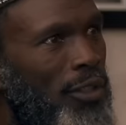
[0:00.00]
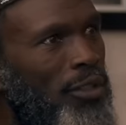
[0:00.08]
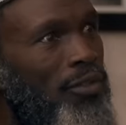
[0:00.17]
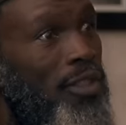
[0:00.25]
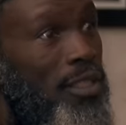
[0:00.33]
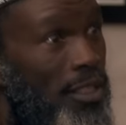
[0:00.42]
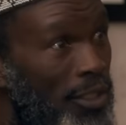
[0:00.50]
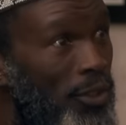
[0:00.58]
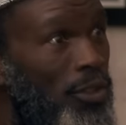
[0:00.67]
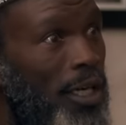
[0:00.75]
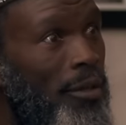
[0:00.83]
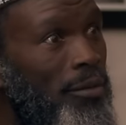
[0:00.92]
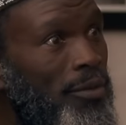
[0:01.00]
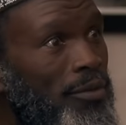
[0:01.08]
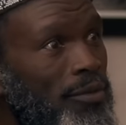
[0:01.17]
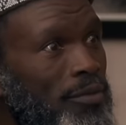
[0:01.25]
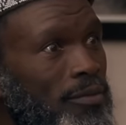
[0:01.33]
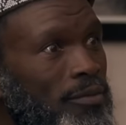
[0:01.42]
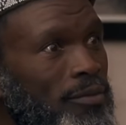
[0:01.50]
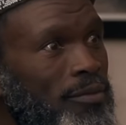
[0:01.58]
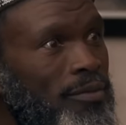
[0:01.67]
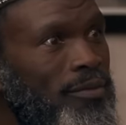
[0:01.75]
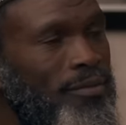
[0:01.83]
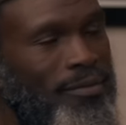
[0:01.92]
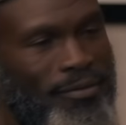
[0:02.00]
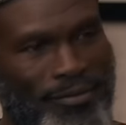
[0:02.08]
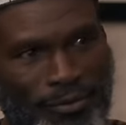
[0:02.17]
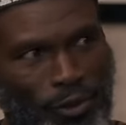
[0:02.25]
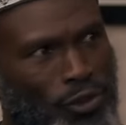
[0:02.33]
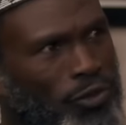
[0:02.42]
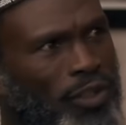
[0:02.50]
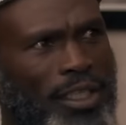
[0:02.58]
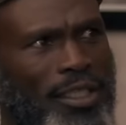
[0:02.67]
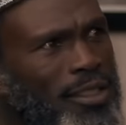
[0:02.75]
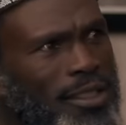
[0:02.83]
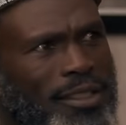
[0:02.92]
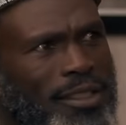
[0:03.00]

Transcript: the universe in your tribe? Mudimu. Don't you find that